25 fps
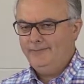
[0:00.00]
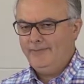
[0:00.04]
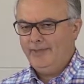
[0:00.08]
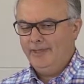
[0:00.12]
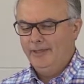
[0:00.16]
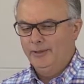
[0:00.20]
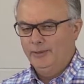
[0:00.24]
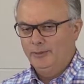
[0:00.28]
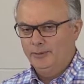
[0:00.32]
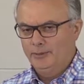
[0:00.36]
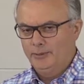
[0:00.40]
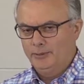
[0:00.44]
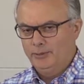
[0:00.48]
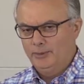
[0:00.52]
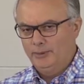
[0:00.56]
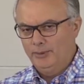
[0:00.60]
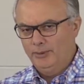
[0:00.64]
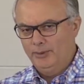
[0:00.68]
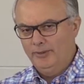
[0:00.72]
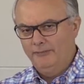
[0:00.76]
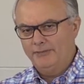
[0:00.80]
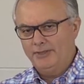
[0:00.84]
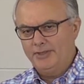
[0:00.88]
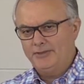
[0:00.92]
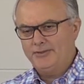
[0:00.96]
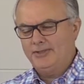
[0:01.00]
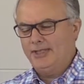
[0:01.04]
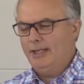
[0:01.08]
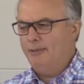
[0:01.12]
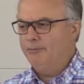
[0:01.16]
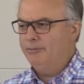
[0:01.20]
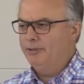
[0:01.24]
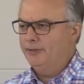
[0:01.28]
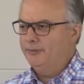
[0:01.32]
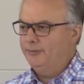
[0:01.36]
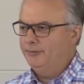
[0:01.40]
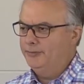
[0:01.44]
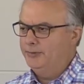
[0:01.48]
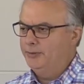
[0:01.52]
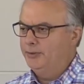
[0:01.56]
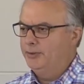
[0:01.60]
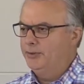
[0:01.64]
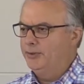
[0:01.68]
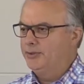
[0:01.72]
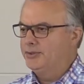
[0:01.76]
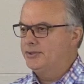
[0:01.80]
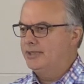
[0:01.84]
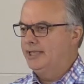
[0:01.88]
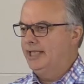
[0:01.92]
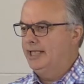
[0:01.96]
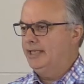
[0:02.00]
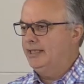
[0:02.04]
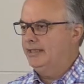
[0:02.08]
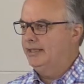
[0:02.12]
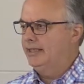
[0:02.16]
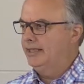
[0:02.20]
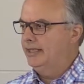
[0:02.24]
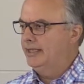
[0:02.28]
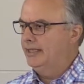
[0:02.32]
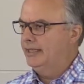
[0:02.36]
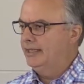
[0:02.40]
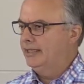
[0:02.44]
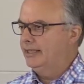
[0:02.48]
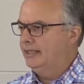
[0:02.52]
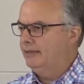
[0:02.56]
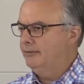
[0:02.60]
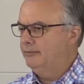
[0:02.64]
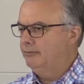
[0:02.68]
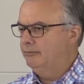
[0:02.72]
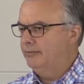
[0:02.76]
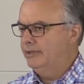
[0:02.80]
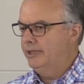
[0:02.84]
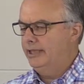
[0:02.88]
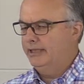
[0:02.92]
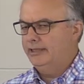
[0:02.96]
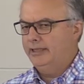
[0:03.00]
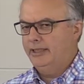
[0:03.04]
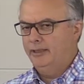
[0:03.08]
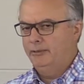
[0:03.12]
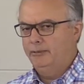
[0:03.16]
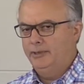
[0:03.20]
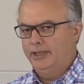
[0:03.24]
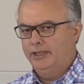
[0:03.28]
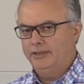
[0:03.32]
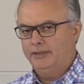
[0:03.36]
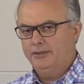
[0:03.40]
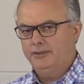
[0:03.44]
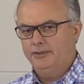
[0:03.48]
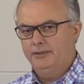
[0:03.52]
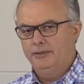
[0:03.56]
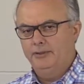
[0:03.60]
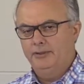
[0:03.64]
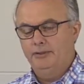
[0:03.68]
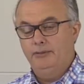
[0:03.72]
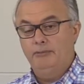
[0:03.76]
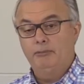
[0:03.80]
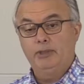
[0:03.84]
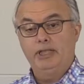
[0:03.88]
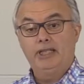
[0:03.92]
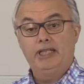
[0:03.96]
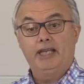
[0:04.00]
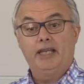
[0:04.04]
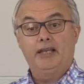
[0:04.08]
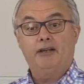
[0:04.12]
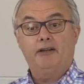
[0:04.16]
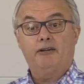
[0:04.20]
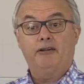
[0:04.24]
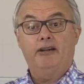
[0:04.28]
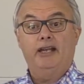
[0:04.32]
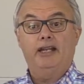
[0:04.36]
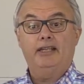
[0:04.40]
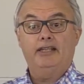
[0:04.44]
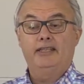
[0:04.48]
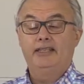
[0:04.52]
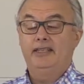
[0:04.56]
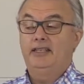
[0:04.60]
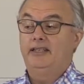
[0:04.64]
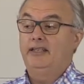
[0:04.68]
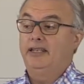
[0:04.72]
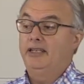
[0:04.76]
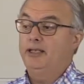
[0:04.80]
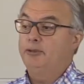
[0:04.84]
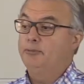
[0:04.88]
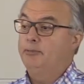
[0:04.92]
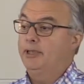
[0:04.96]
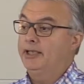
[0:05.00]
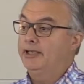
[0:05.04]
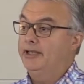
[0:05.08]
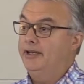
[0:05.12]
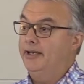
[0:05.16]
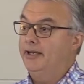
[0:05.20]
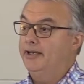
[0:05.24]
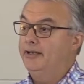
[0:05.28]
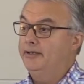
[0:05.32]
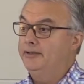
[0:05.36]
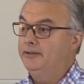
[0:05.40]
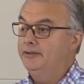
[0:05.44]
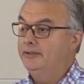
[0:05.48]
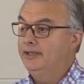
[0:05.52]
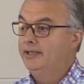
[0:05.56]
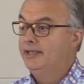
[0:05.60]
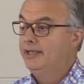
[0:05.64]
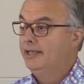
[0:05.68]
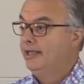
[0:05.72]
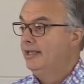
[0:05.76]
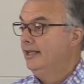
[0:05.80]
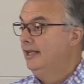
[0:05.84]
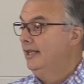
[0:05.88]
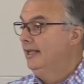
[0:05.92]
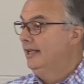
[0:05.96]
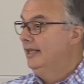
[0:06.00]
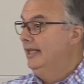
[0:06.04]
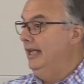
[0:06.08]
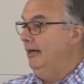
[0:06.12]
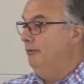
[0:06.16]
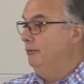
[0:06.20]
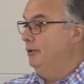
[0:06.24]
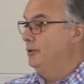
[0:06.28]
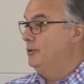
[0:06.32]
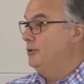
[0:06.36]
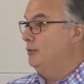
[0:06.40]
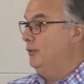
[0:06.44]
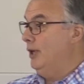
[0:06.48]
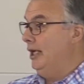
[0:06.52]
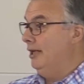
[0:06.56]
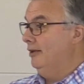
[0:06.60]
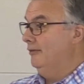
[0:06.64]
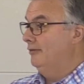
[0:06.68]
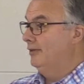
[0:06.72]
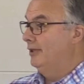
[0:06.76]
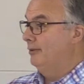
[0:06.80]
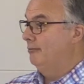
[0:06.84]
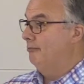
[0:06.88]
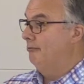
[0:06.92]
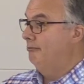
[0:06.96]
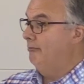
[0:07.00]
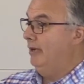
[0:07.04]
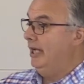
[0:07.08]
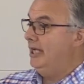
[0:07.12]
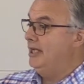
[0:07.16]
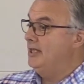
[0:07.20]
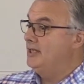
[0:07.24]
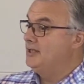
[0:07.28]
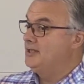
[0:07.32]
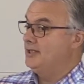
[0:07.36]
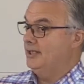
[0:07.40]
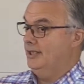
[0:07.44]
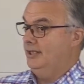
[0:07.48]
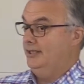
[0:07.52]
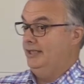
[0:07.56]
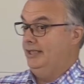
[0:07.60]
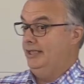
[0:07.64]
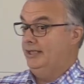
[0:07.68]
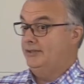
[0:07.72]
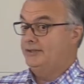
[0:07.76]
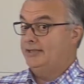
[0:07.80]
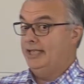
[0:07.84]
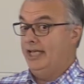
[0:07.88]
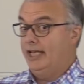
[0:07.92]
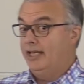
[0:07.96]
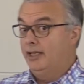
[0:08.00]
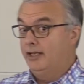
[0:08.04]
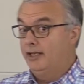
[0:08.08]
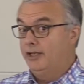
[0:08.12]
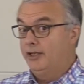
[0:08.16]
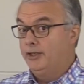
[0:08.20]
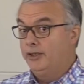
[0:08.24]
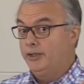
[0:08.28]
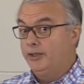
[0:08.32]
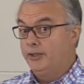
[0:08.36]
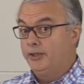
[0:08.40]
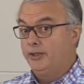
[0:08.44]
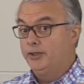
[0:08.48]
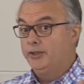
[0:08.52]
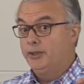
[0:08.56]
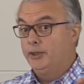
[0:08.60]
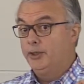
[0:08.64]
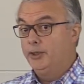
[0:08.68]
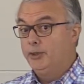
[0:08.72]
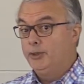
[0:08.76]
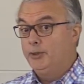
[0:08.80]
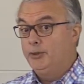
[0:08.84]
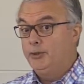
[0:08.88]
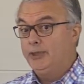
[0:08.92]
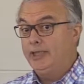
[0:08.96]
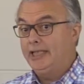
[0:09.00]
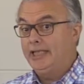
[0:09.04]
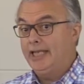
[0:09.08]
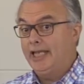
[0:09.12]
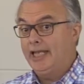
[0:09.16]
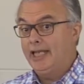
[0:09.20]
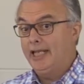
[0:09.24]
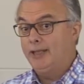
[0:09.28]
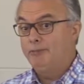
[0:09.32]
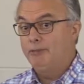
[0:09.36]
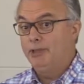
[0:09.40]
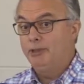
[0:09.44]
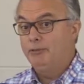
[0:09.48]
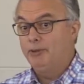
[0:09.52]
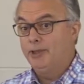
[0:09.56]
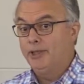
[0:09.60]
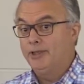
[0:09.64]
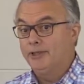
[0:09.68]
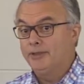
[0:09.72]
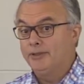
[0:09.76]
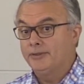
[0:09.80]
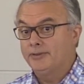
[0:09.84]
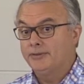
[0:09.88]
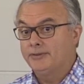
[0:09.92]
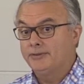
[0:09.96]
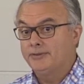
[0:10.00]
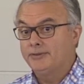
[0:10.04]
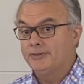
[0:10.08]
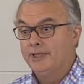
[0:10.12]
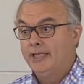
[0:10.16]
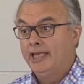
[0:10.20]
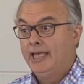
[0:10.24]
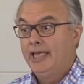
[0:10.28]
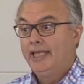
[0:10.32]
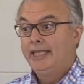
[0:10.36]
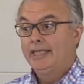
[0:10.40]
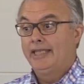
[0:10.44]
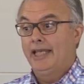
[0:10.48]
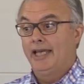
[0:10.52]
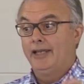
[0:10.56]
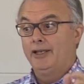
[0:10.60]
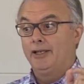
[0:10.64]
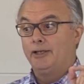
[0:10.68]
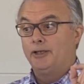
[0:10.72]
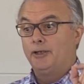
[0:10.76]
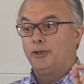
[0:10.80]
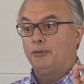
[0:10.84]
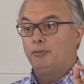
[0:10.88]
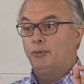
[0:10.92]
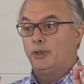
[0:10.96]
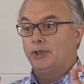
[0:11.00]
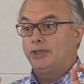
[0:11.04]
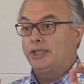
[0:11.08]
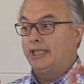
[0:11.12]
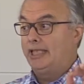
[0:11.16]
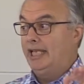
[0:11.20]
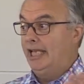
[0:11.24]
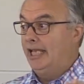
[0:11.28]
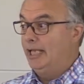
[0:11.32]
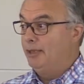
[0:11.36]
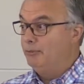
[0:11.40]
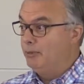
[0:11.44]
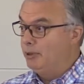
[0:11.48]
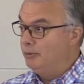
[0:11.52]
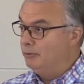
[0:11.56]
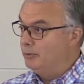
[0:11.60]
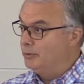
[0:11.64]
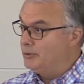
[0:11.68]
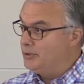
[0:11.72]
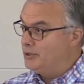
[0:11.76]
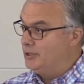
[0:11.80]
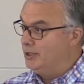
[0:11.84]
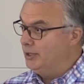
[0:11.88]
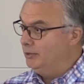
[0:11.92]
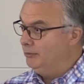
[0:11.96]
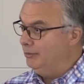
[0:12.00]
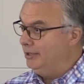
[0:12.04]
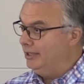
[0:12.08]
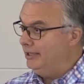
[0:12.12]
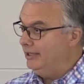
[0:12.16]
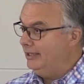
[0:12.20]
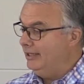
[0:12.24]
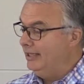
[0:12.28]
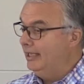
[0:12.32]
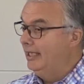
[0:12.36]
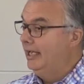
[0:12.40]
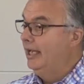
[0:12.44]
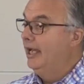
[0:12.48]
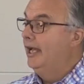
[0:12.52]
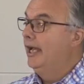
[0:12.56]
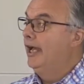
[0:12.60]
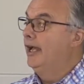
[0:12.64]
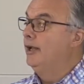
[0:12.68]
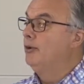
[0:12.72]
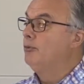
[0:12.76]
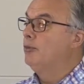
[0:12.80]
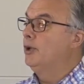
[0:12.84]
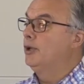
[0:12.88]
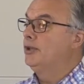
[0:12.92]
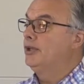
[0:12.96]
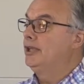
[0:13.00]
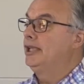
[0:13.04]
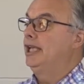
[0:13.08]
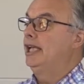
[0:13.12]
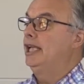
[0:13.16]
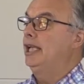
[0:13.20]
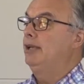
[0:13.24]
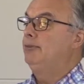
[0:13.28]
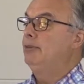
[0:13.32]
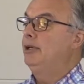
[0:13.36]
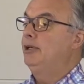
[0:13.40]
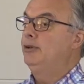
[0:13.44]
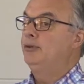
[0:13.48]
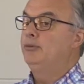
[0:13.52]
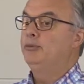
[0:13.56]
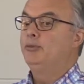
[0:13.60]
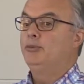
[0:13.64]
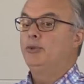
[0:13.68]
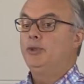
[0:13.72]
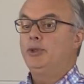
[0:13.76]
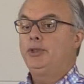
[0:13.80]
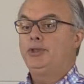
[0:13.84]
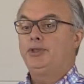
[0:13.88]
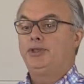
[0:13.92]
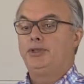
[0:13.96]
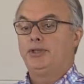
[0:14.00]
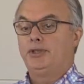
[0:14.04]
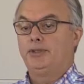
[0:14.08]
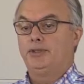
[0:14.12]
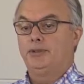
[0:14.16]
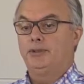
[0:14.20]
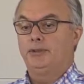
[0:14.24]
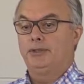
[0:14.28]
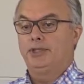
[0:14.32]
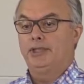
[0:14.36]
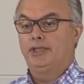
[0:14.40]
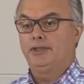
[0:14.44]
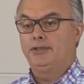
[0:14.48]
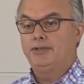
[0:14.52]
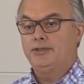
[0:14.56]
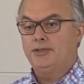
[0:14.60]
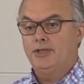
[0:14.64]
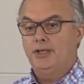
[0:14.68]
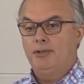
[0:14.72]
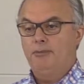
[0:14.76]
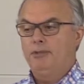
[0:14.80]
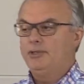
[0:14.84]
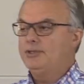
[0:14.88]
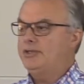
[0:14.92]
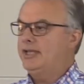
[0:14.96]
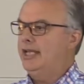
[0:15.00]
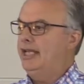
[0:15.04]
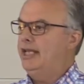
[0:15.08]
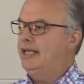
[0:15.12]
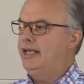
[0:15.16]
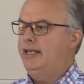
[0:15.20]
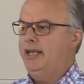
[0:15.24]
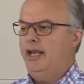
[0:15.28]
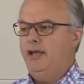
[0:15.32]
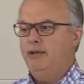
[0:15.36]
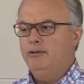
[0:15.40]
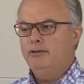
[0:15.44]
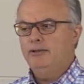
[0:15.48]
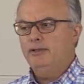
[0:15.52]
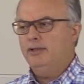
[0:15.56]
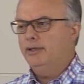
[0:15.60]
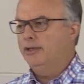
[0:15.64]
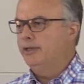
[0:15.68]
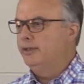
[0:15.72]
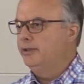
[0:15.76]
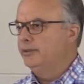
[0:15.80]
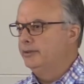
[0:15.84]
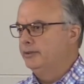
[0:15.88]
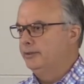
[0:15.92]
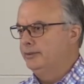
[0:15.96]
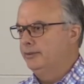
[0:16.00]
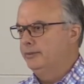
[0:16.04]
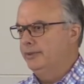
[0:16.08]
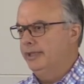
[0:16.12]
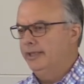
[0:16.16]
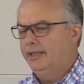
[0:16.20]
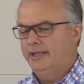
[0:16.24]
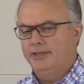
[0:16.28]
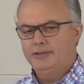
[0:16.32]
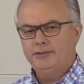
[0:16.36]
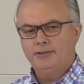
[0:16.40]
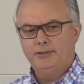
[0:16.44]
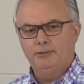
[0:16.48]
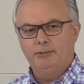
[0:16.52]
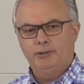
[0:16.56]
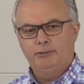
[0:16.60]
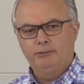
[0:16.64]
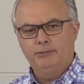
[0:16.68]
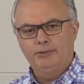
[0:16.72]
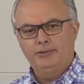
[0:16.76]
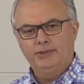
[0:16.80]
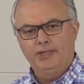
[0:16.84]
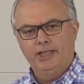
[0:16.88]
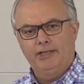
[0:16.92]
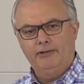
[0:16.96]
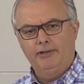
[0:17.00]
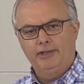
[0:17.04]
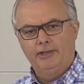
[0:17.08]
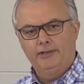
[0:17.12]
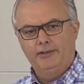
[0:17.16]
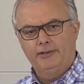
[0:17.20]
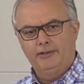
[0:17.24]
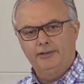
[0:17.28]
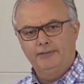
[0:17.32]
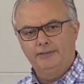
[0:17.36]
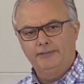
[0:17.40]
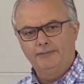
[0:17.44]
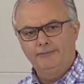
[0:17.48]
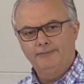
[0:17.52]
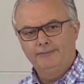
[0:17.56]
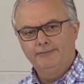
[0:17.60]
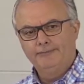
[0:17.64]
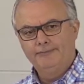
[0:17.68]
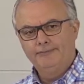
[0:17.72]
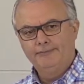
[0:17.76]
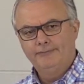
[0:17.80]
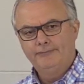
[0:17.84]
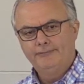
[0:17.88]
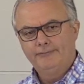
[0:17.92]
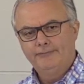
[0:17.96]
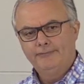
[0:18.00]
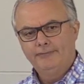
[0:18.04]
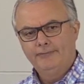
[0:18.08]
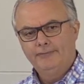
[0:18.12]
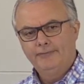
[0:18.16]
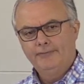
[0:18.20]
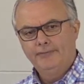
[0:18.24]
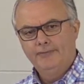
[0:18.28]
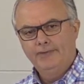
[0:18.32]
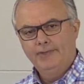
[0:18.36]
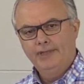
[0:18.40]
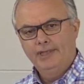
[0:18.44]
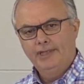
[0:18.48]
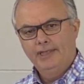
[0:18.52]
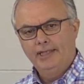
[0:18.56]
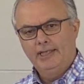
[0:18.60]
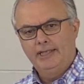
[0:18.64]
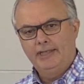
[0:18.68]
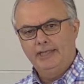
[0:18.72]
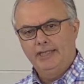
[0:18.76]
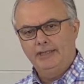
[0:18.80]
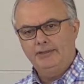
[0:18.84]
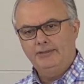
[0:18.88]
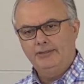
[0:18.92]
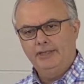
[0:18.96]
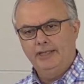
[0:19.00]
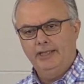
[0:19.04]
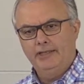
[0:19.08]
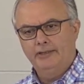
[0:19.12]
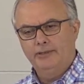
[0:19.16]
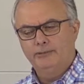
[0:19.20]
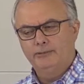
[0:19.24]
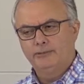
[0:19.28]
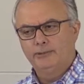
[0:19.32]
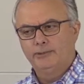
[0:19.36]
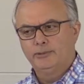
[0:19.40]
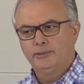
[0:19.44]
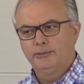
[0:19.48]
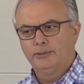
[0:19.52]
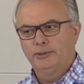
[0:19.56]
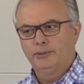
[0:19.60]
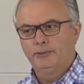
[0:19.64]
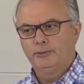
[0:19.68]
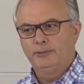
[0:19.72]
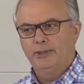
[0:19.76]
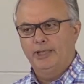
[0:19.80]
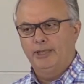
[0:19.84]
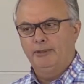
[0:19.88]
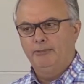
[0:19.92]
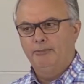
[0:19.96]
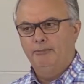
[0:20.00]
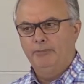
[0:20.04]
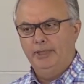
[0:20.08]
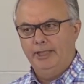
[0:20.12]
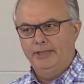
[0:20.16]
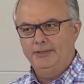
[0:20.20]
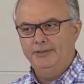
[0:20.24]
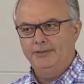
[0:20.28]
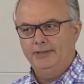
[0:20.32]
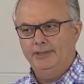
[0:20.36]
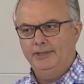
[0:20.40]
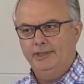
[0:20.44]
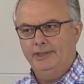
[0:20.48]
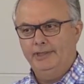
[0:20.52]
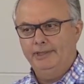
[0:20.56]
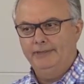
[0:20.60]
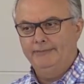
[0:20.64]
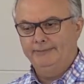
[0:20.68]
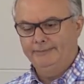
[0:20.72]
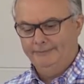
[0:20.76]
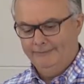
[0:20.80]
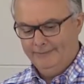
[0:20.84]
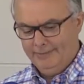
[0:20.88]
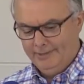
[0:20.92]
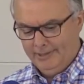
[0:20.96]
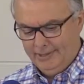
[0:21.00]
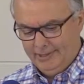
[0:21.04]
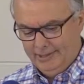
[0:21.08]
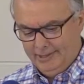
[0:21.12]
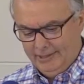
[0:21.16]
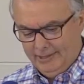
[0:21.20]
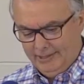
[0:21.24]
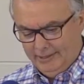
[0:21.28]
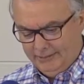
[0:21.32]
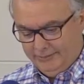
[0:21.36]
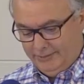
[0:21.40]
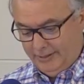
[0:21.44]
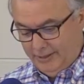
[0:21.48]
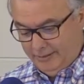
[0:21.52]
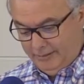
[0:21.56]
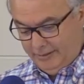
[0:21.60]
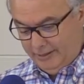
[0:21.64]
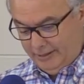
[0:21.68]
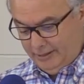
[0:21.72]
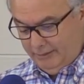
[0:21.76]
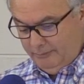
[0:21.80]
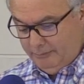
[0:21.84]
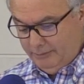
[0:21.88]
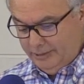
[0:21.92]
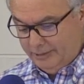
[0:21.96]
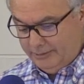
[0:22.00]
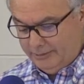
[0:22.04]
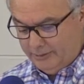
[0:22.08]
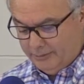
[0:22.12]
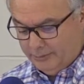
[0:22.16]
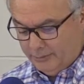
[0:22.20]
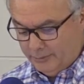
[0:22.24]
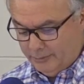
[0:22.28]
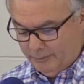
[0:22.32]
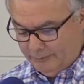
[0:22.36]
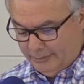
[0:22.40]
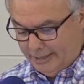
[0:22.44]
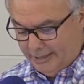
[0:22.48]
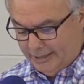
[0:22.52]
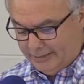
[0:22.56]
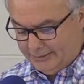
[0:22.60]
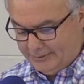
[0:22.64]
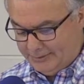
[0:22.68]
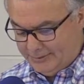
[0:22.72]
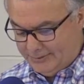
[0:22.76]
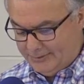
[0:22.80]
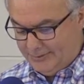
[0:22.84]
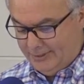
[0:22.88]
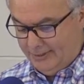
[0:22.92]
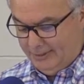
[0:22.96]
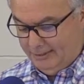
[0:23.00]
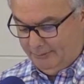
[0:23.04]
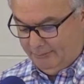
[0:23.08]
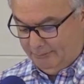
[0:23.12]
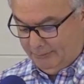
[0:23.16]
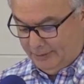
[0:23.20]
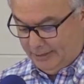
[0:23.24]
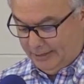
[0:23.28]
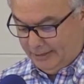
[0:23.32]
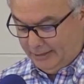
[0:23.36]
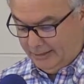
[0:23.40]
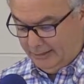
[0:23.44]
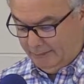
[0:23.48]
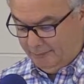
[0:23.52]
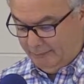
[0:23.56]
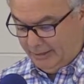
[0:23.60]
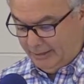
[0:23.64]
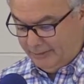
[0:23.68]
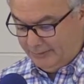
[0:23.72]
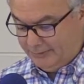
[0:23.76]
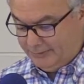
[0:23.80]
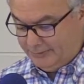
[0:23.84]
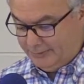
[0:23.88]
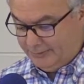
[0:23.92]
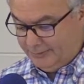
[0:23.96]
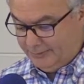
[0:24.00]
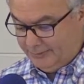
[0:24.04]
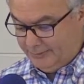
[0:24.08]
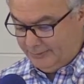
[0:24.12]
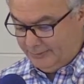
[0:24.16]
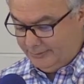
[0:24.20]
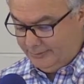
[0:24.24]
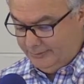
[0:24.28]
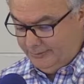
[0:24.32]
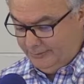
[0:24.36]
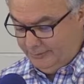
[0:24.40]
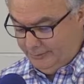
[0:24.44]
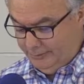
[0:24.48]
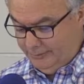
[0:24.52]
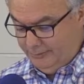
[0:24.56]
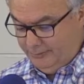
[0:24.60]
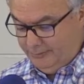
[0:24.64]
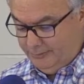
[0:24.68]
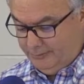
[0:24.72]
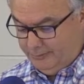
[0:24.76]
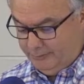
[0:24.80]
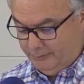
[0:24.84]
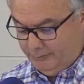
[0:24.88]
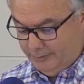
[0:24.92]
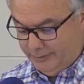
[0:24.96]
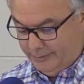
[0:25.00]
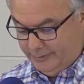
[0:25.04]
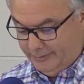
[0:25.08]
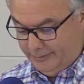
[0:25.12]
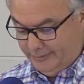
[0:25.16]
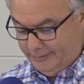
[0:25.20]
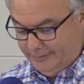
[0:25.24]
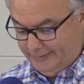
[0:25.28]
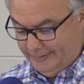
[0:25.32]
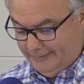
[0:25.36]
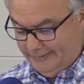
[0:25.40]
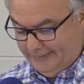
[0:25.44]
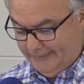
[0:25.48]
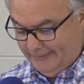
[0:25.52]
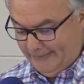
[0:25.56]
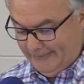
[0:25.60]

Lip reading: all of the subterfuge that they went through. And when they cracked the Enigma code, that was one of the major things. They learned who the enemy was. They learned what the enemy was doing and what the enemy would do, and the Germans had no clue as to what was going on. And that's how the war was won, basically. So here we talk about sin being the most used word,